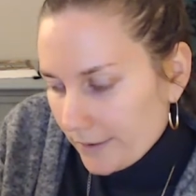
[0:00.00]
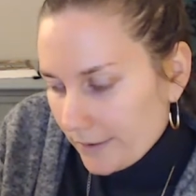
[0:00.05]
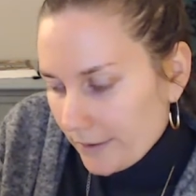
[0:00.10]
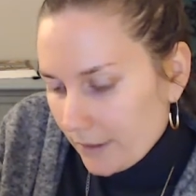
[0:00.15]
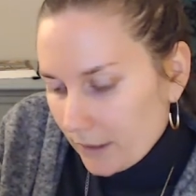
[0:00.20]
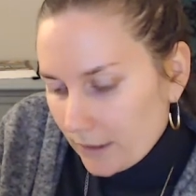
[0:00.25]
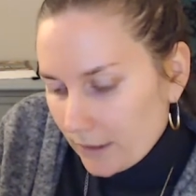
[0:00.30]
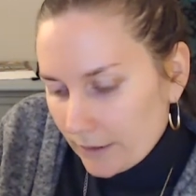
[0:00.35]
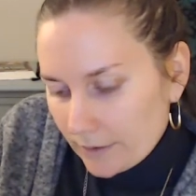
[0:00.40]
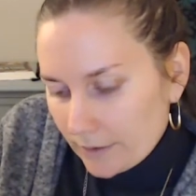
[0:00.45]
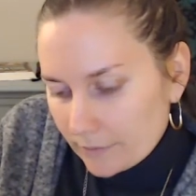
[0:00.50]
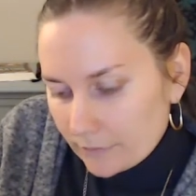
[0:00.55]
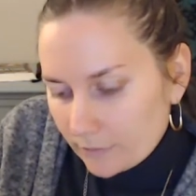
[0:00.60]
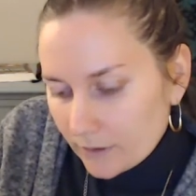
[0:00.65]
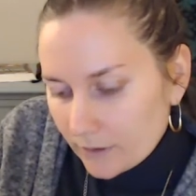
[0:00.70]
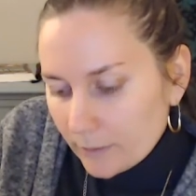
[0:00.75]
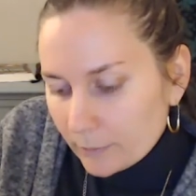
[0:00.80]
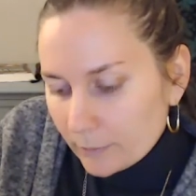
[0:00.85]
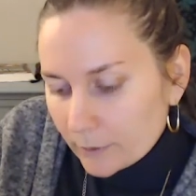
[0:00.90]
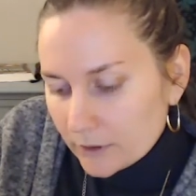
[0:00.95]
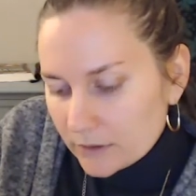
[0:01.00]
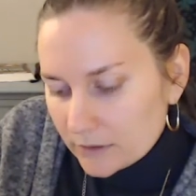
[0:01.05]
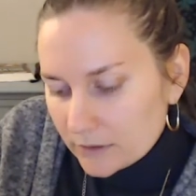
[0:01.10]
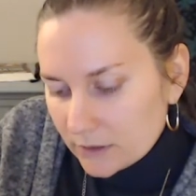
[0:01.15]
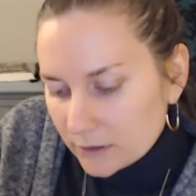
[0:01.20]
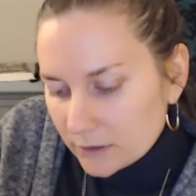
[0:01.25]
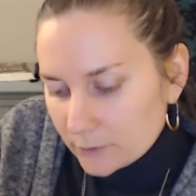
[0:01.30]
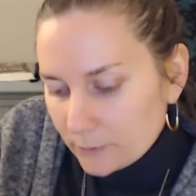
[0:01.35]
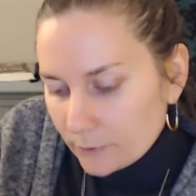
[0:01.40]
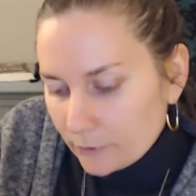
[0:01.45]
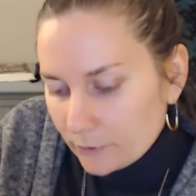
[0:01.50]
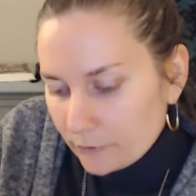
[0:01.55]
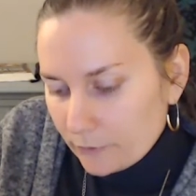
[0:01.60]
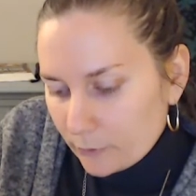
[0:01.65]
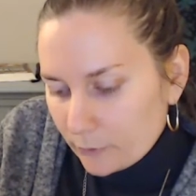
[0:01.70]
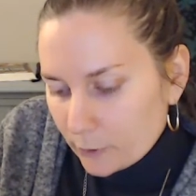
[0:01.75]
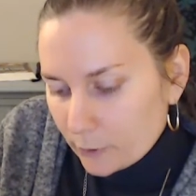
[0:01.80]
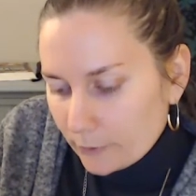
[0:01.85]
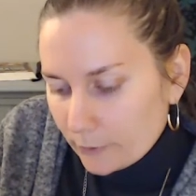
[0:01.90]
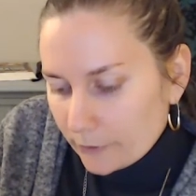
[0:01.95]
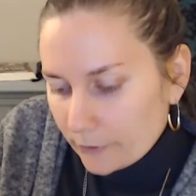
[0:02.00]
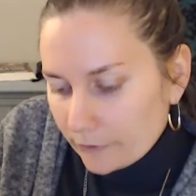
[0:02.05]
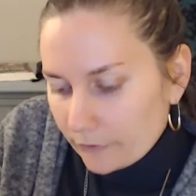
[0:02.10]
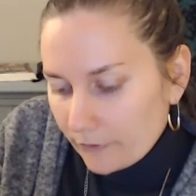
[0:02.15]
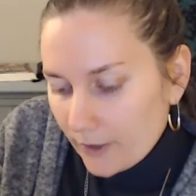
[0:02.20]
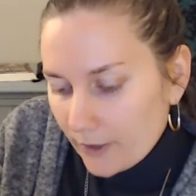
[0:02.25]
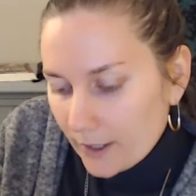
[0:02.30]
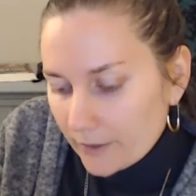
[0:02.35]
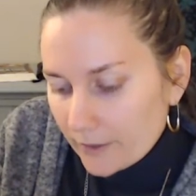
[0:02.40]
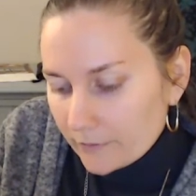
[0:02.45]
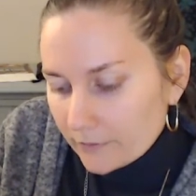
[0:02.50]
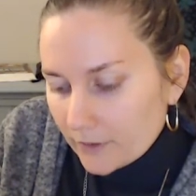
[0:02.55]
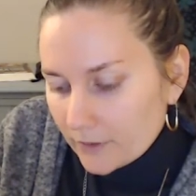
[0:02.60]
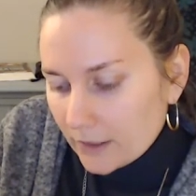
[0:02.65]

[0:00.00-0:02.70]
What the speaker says: 3.6.4.5,